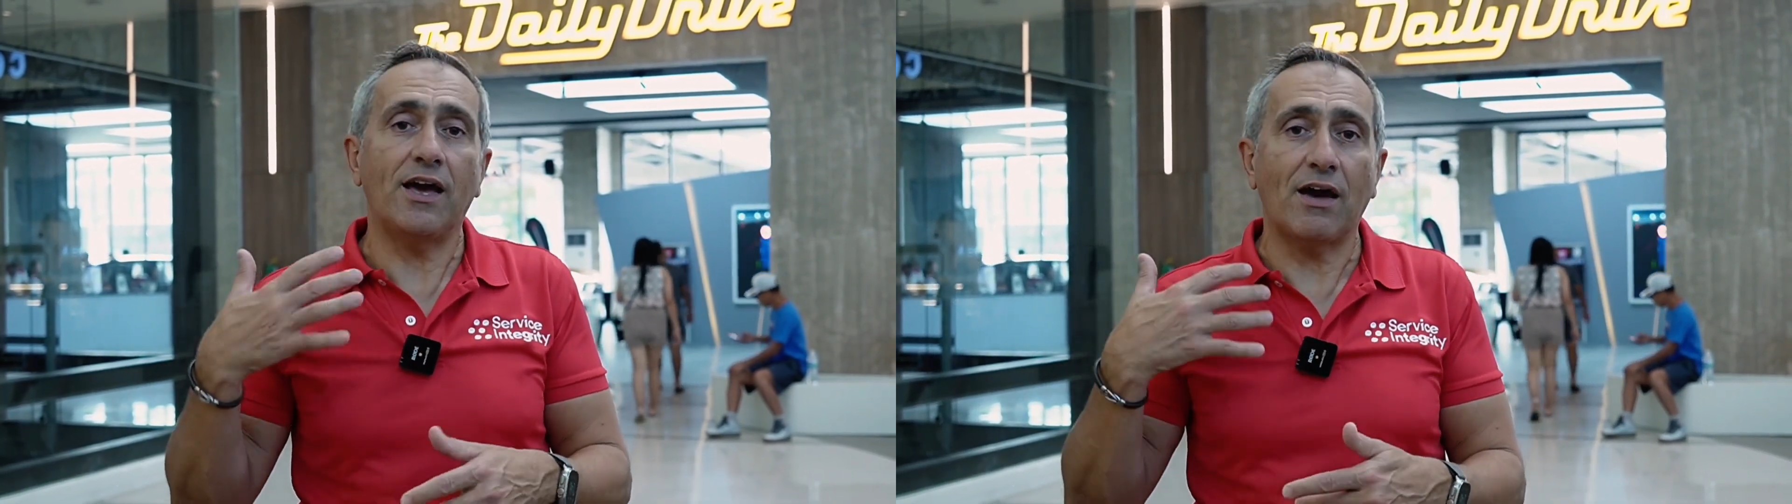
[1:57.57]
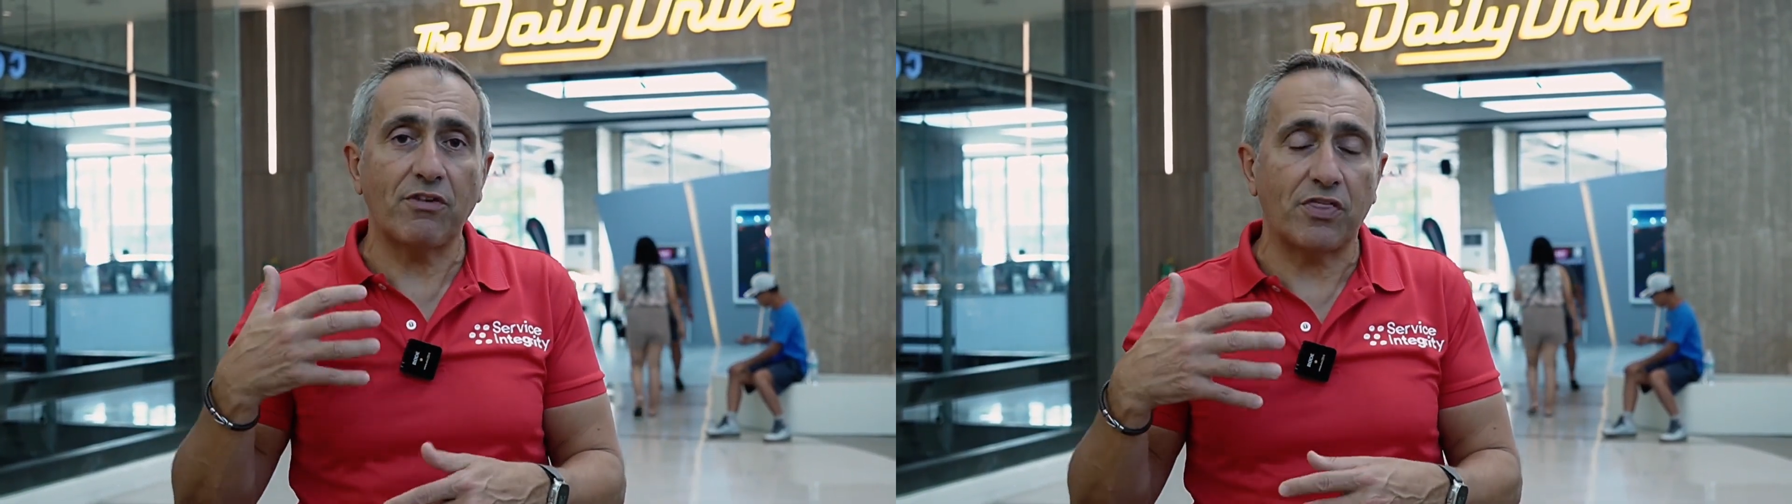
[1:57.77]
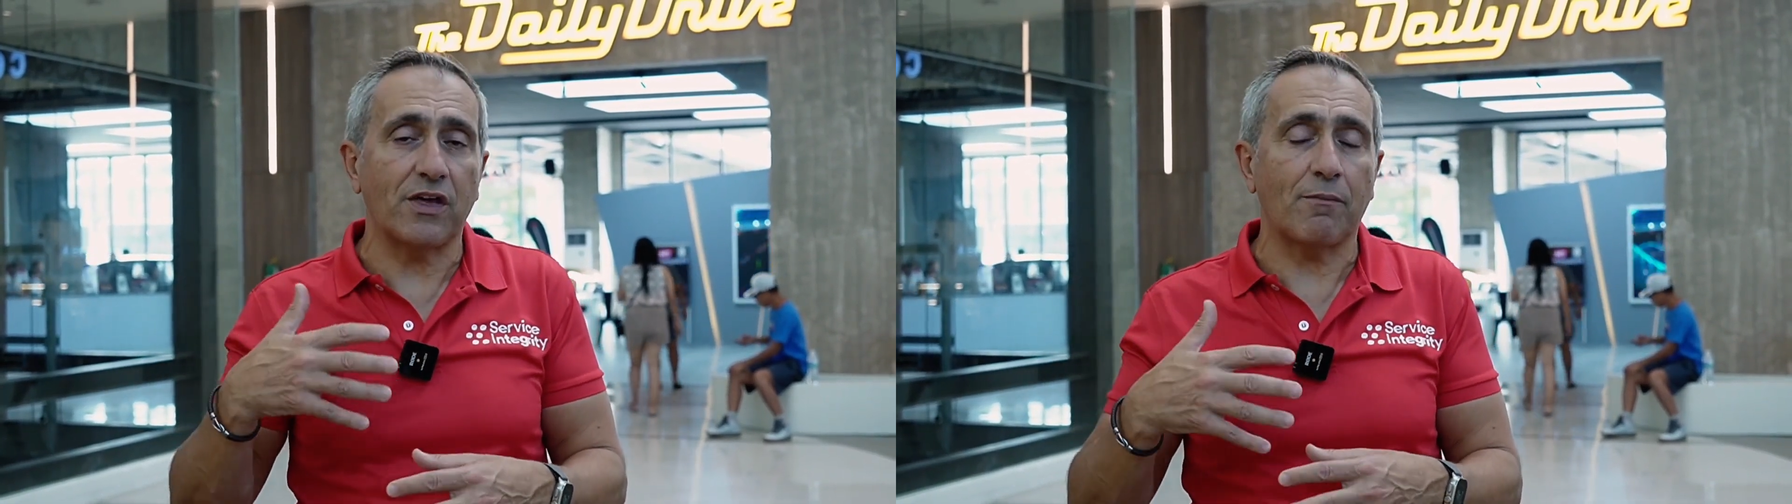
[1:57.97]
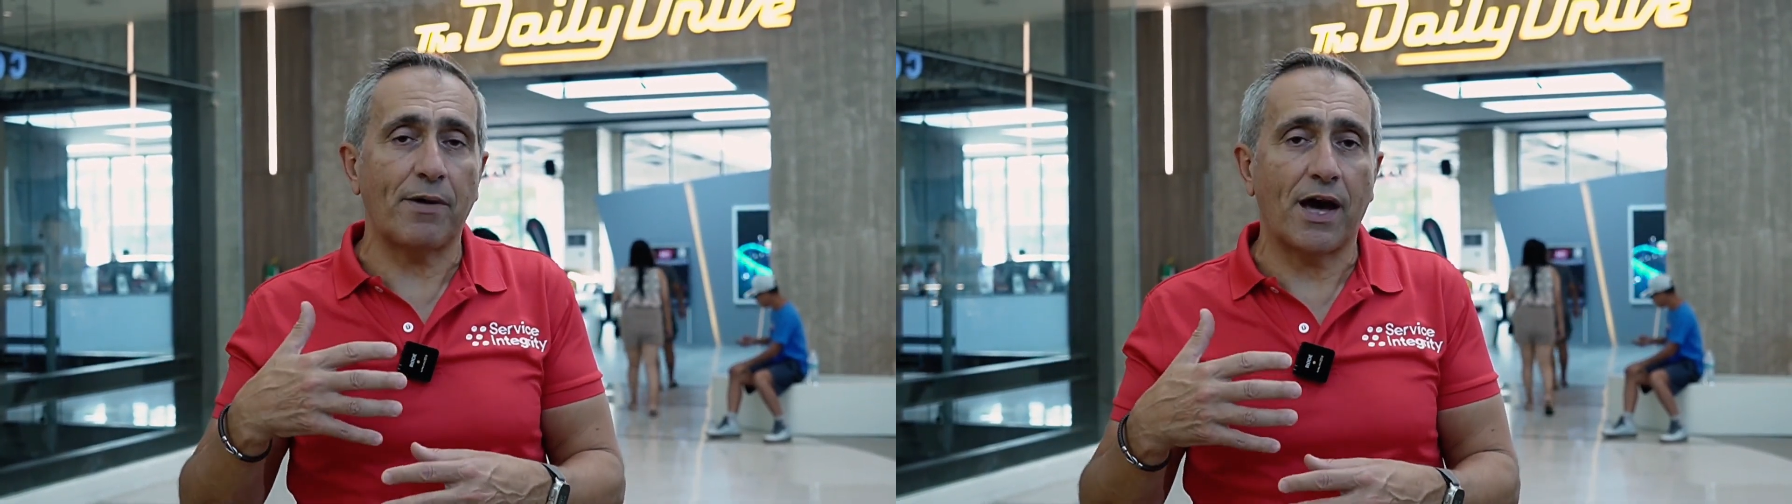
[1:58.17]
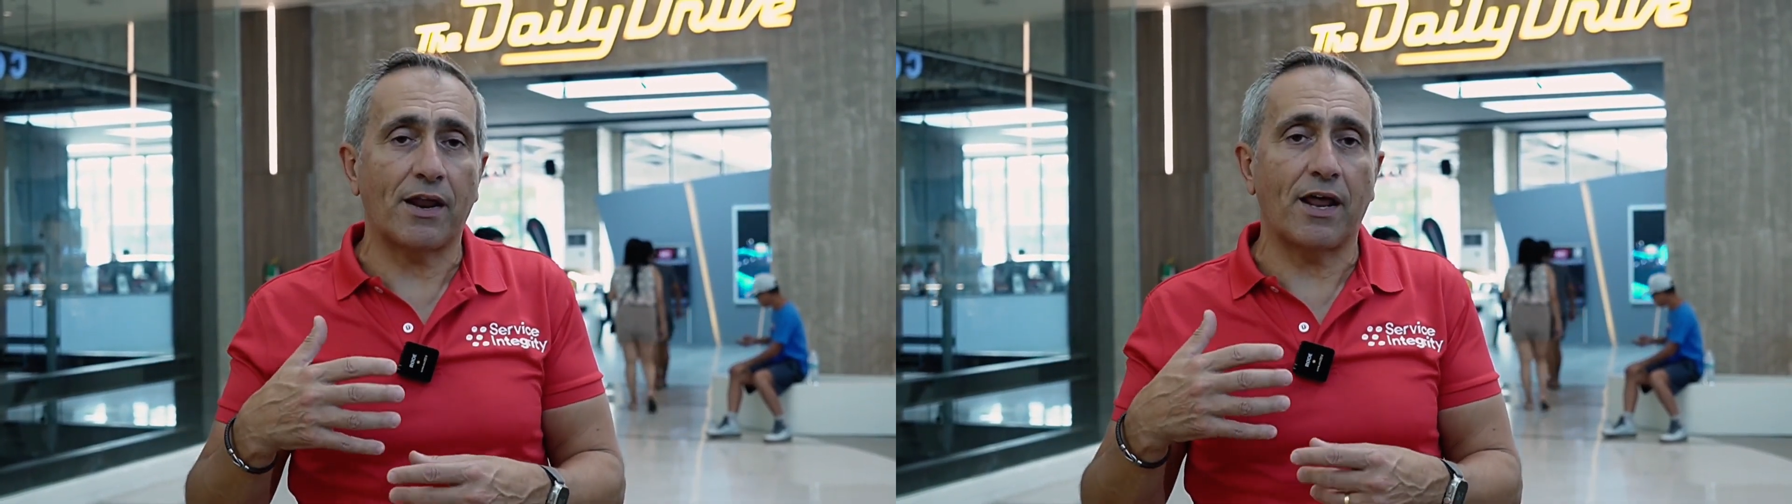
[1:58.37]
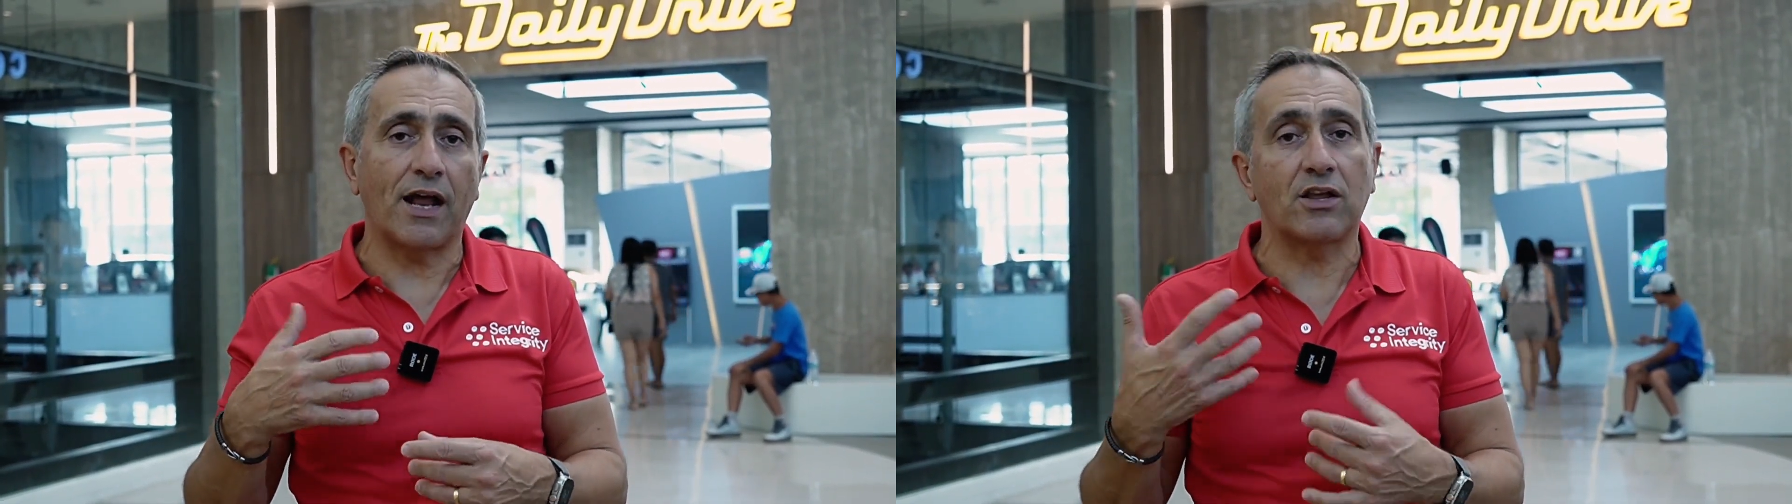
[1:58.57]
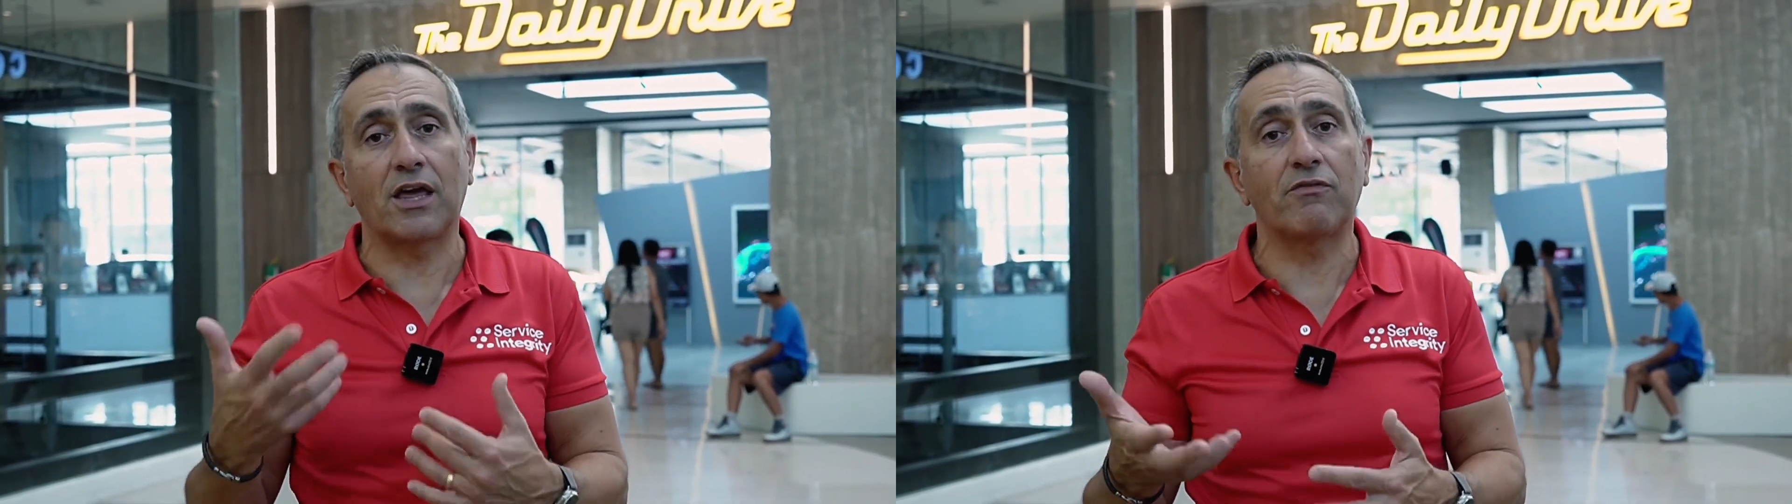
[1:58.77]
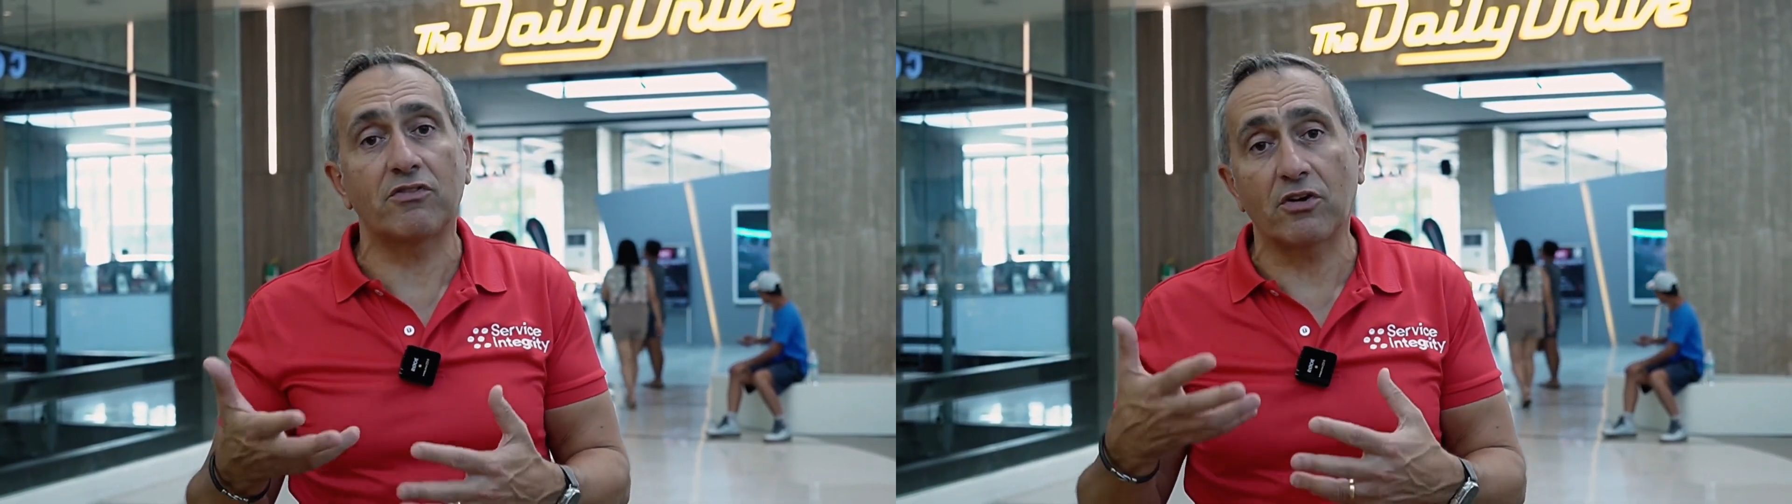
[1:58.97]
have a think about it and
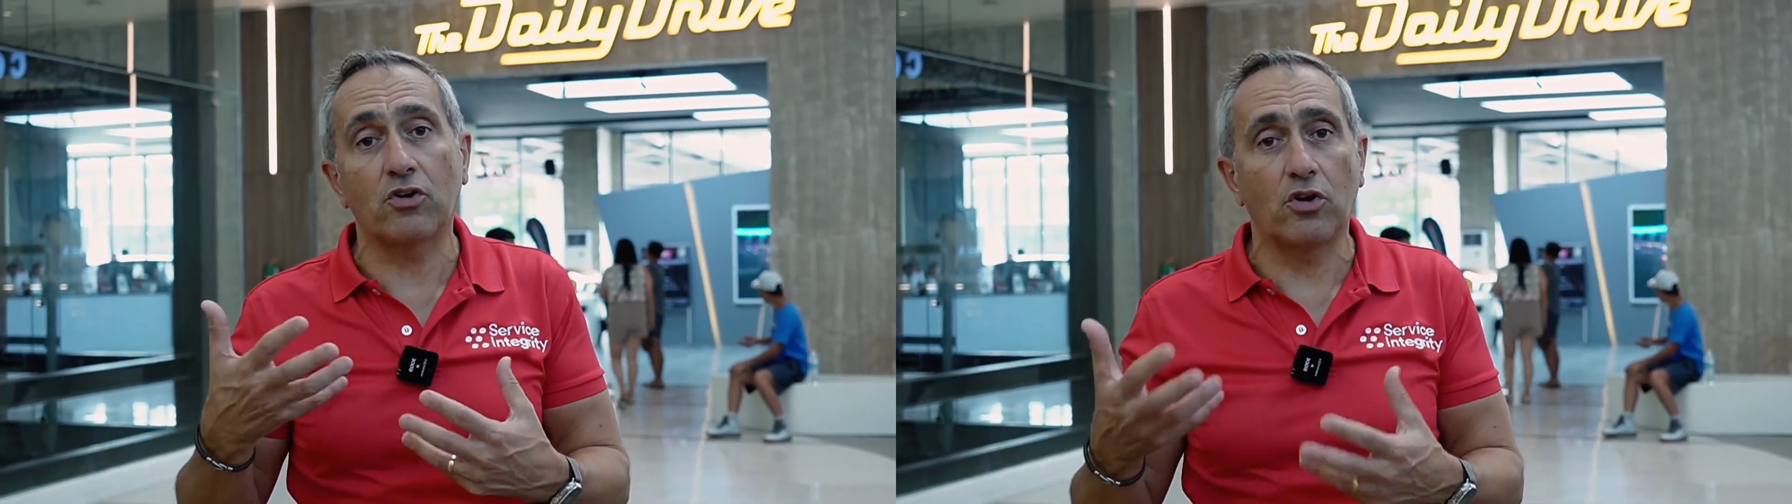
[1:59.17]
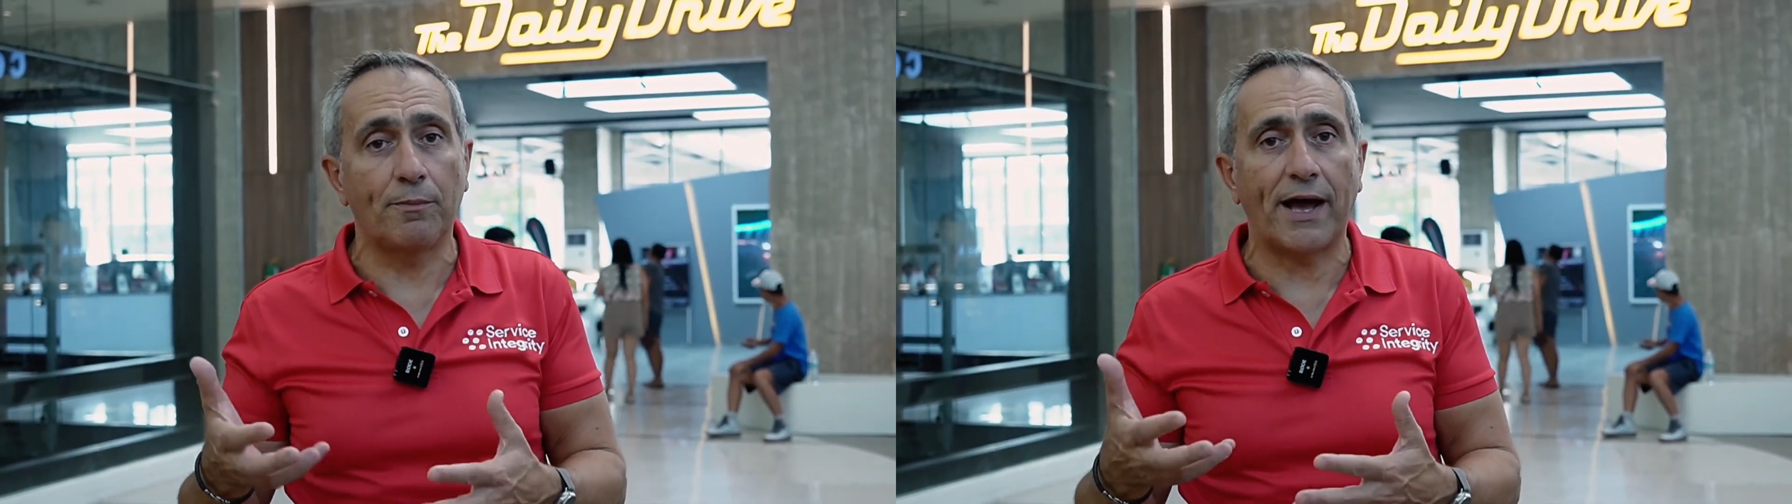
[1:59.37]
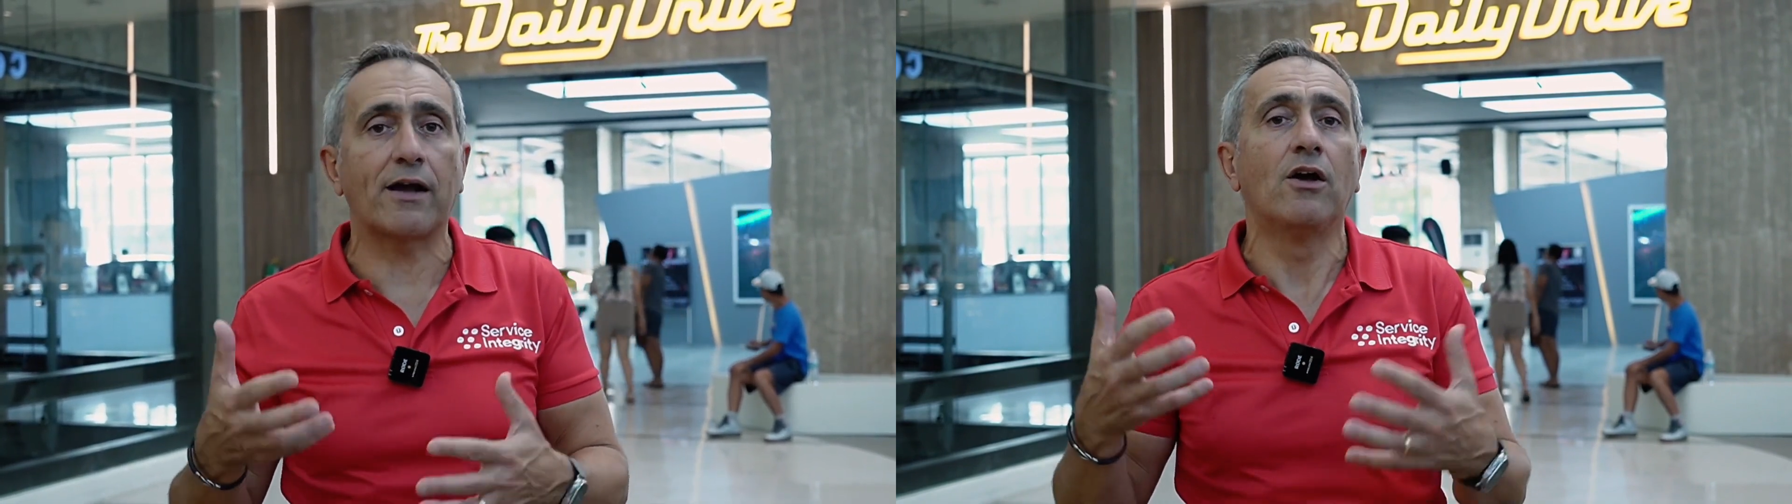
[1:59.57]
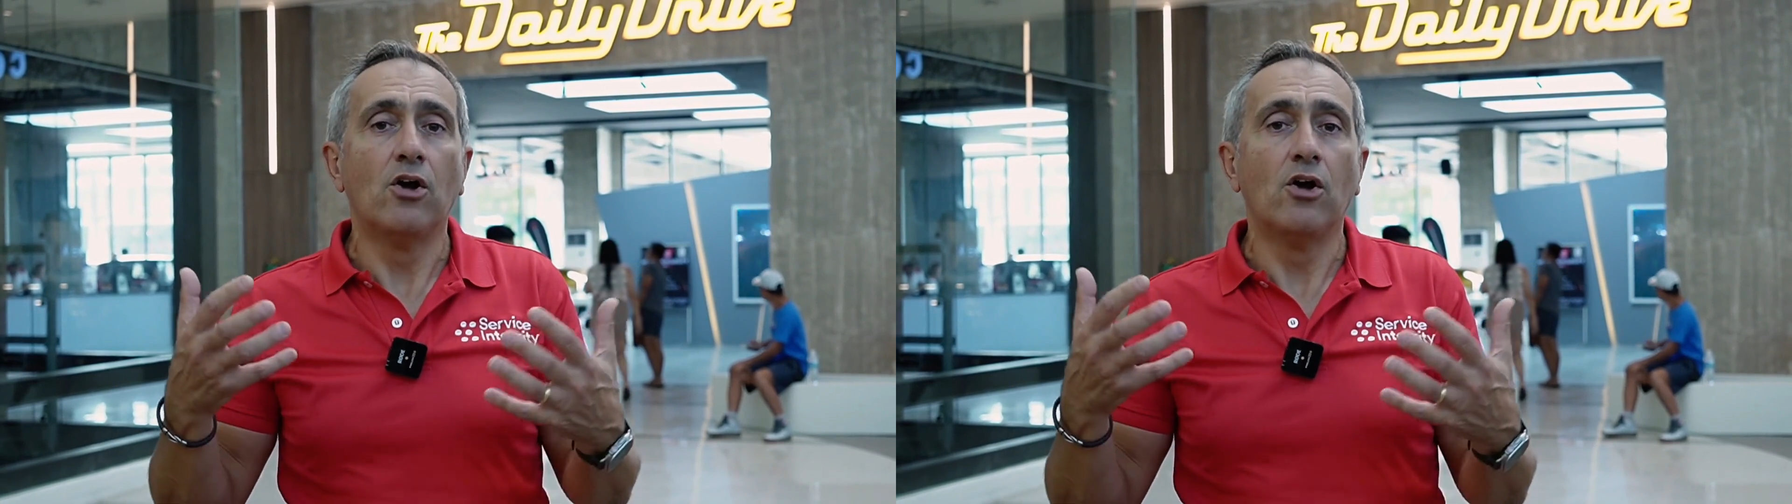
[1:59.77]
give us a call back